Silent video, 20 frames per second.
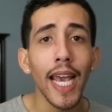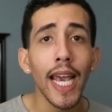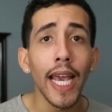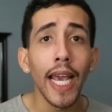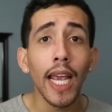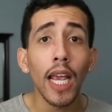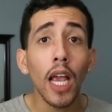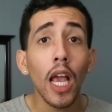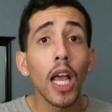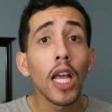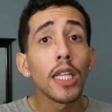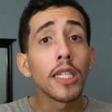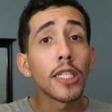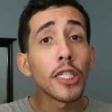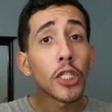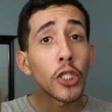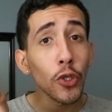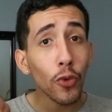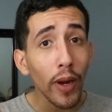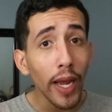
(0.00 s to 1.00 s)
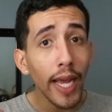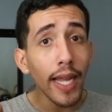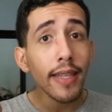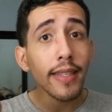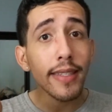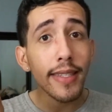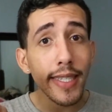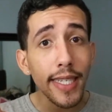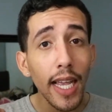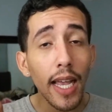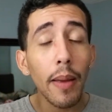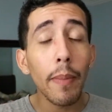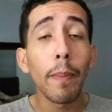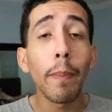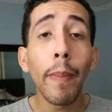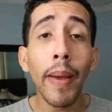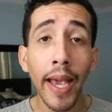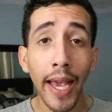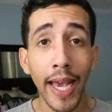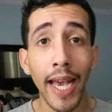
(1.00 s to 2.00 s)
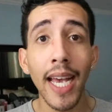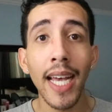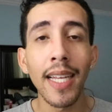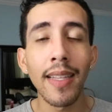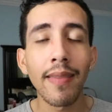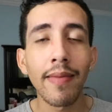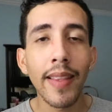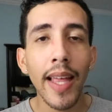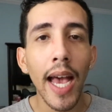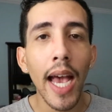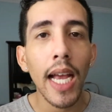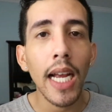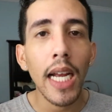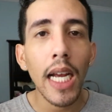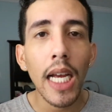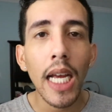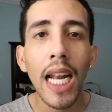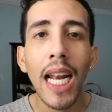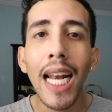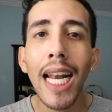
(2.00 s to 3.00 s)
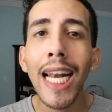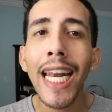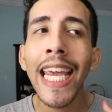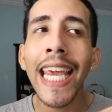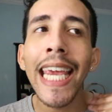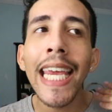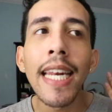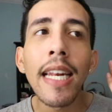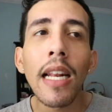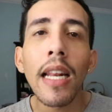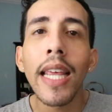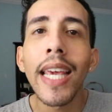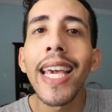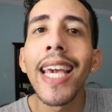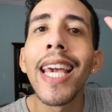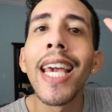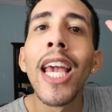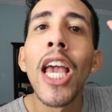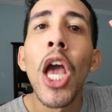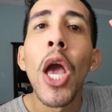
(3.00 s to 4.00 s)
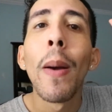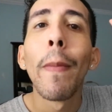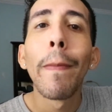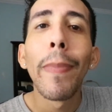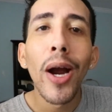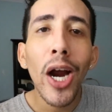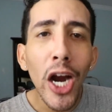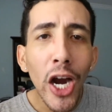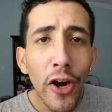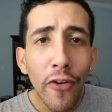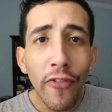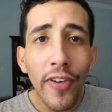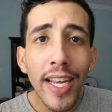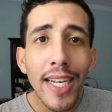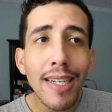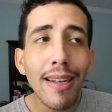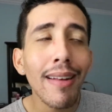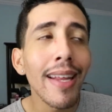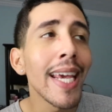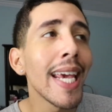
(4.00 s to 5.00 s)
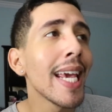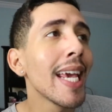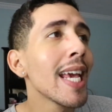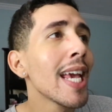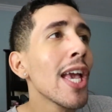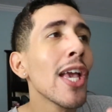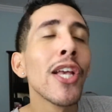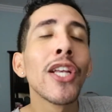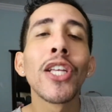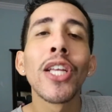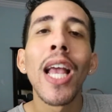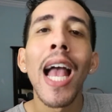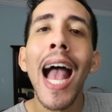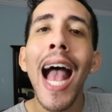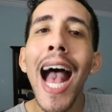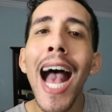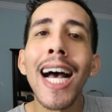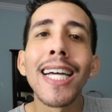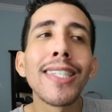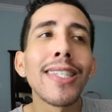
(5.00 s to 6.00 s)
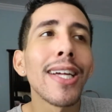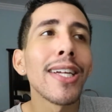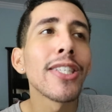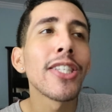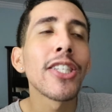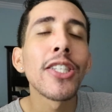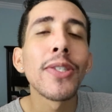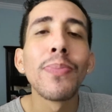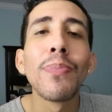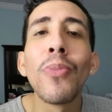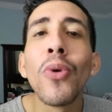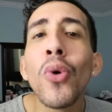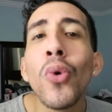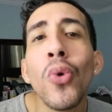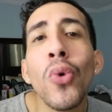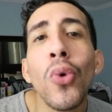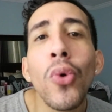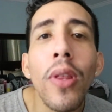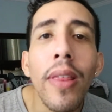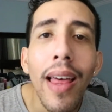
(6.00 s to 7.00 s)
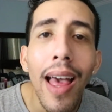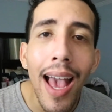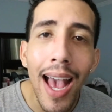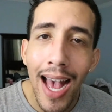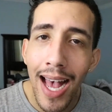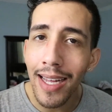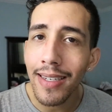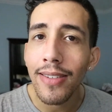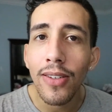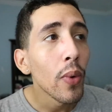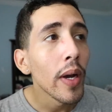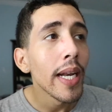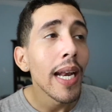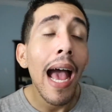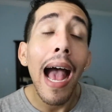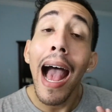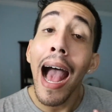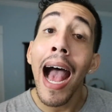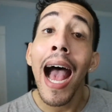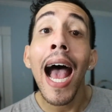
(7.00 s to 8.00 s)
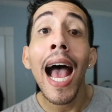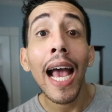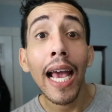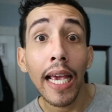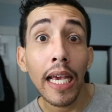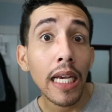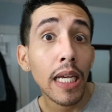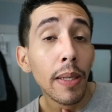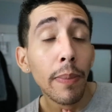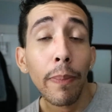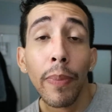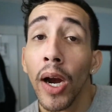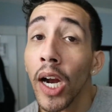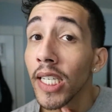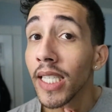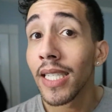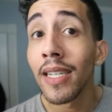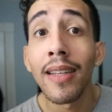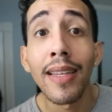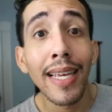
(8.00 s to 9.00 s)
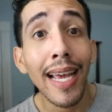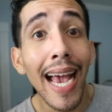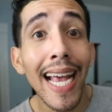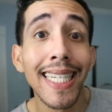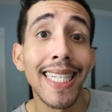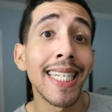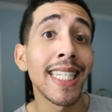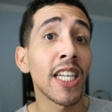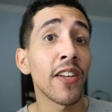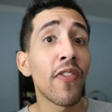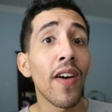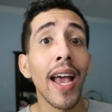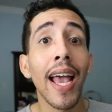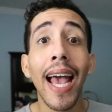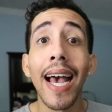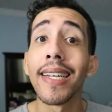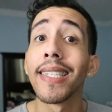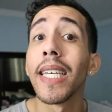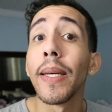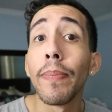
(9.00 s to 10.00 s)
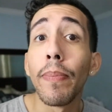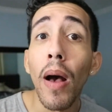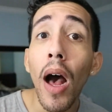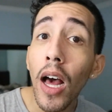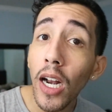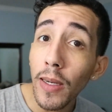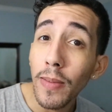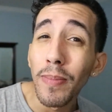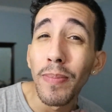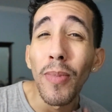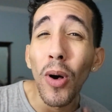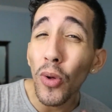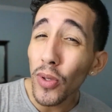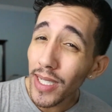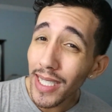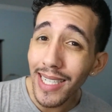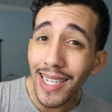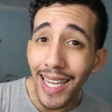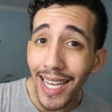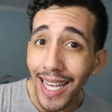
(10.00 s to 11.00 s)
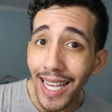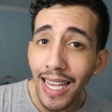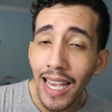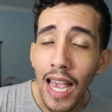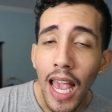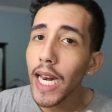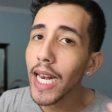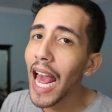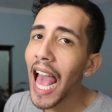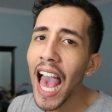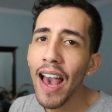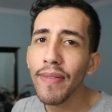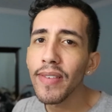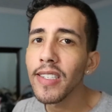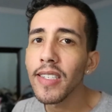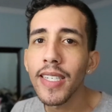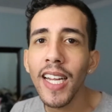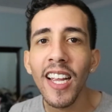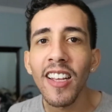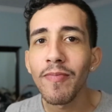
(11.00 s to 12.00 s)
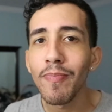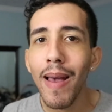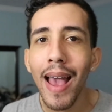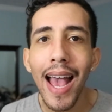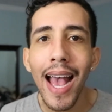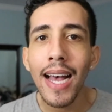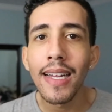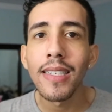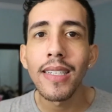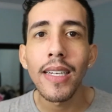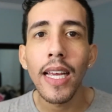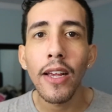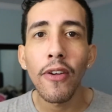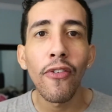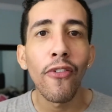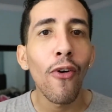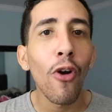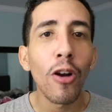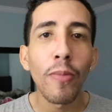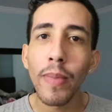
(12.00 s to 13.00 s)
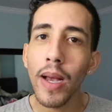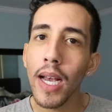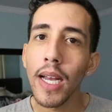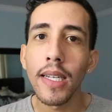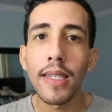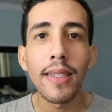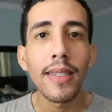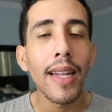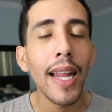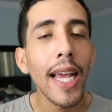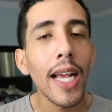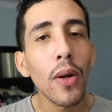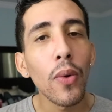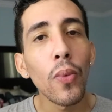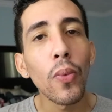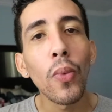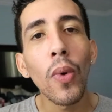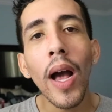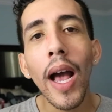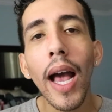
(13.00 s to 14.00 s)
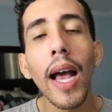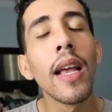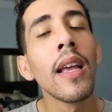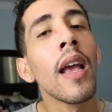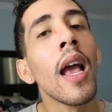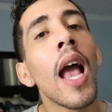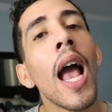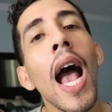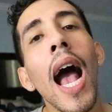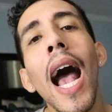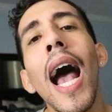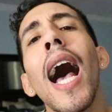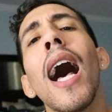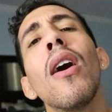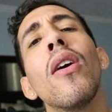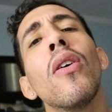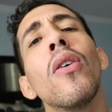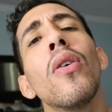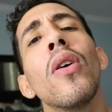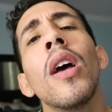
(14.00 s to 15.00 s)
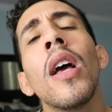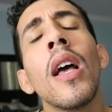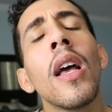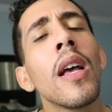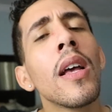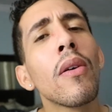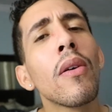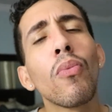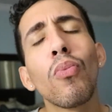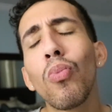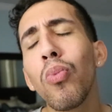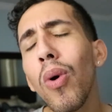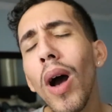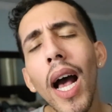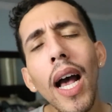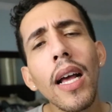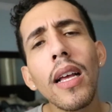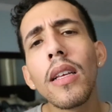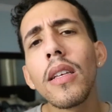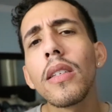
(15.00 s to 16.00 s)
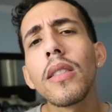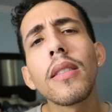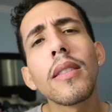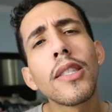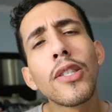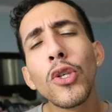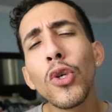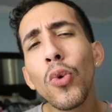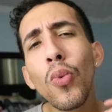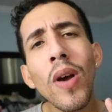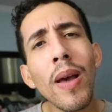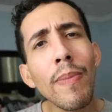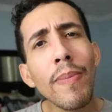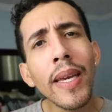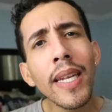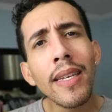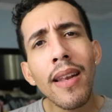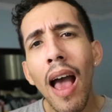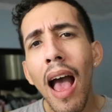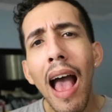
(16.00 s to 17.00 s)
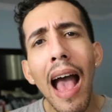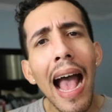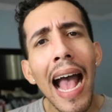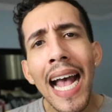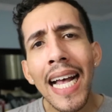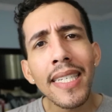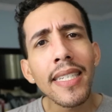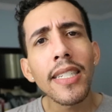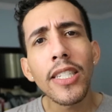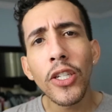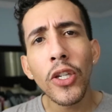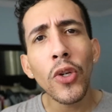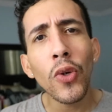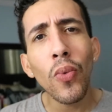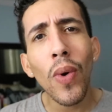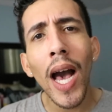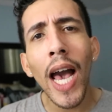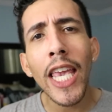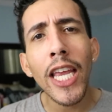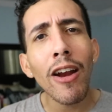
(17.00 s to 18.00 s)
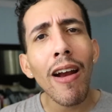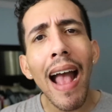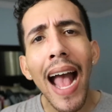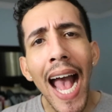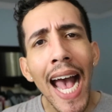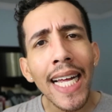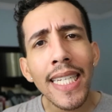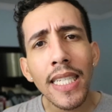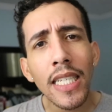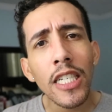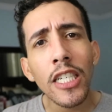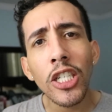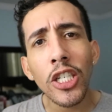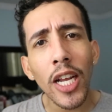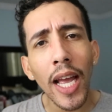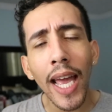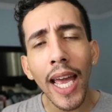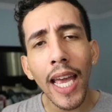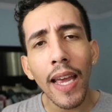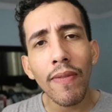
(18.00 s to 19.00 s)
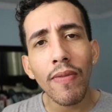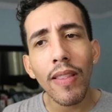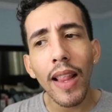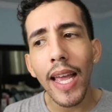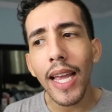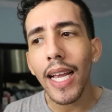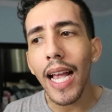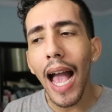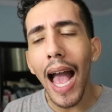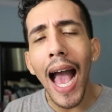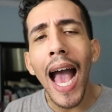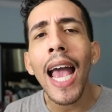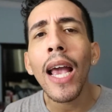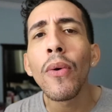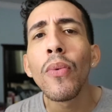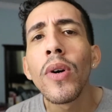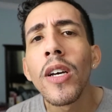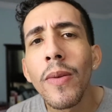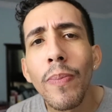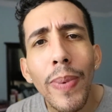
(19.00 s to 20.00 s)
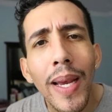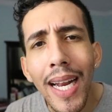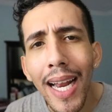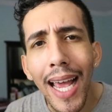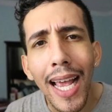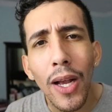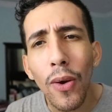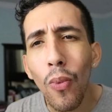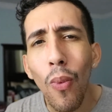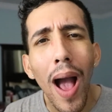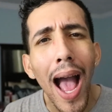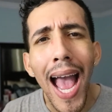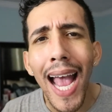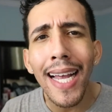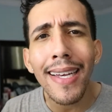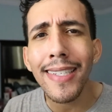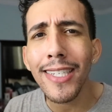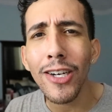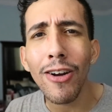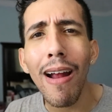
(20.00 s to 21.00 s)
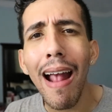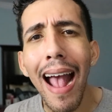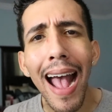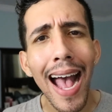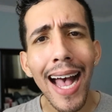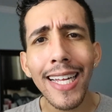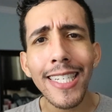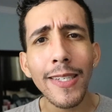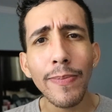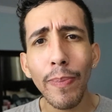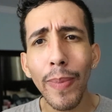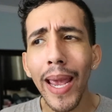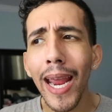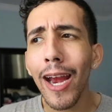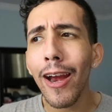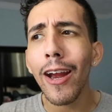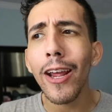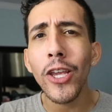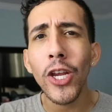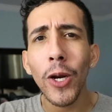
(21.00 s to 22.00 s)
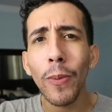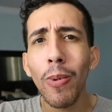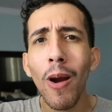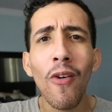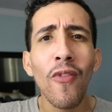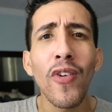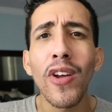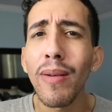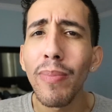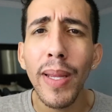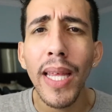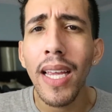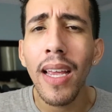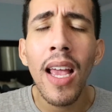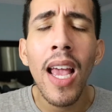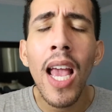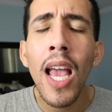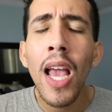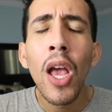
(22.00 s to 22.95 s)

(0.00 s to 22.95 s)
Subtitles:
a straight man that cleanly, perfectly has a smooth ass when I personally identify as a bottom mostly, and I haven't shaved my ass in like 4 months. Like, what? How? What? Do women not ask you why your ass is shaved? Like, I would be like, why is your ass bare and you're perfectly,